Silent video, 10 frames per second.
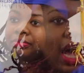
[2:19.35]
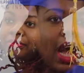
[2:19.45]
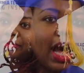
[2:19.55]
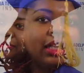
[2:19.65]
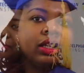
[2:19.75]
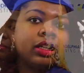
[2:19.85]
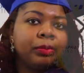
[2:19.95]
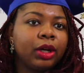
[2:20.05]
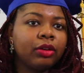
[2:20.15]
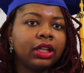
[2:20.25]
I look in the
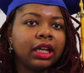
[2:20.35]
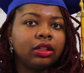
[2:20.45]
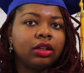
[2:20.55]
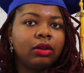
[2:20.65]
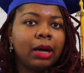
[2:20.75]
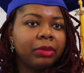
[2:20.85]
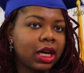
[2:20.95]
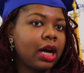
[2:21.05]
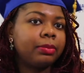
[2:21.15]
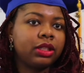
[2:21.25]
mirror and I know I'm in
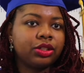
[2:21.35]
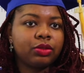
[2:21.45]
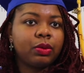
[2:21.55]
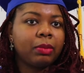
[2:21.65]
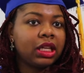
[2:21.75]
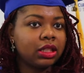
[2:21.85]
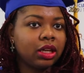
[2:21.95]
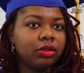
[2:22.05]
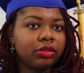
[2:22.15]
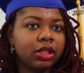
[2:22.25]
competition with
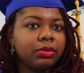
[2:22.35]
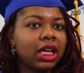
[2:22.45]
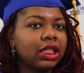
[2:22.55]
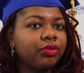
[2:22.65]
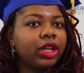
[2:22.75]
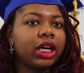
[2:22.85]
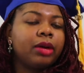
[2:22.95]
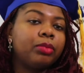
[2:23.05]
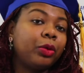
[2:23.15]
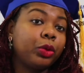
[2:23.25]
myself. Sometimes I feel like
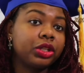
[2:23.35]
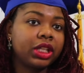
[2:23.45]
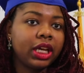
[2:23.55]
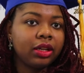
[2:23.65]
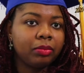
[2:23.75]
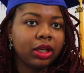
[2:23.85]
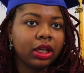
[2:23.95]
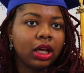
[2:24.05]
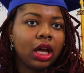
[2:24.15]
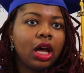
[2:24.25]
I'm my worst enemy.
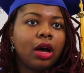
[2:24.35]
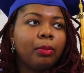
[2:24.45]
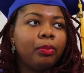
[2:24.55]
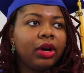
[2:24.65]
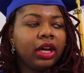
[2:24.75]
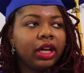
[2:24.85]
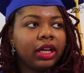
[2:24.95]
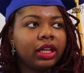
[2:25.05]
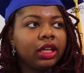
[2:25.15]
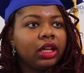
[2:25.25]

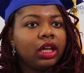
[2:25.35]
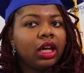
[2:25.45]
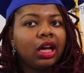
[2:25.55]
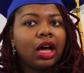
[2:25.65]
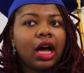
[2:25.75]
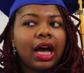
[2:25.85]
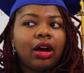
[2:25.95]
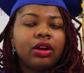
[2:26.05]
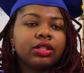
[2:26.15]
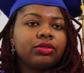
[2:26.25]
But I
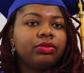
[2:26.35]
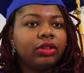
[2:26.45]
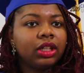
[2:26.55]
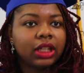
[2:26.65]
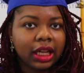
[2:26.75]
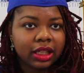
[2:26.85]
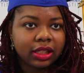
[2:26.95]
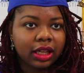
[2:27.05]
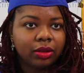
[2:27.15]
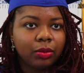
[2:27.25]
also realize,
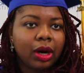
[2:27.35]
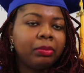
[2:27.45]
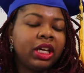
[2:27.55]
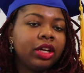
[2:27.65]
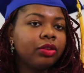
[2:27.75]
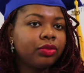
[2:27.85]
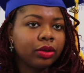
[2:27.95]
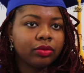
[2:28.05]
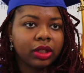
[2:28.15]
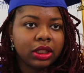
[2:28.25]
I'm here for a
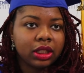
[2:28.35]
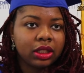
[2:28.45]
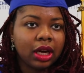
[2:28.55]
reason.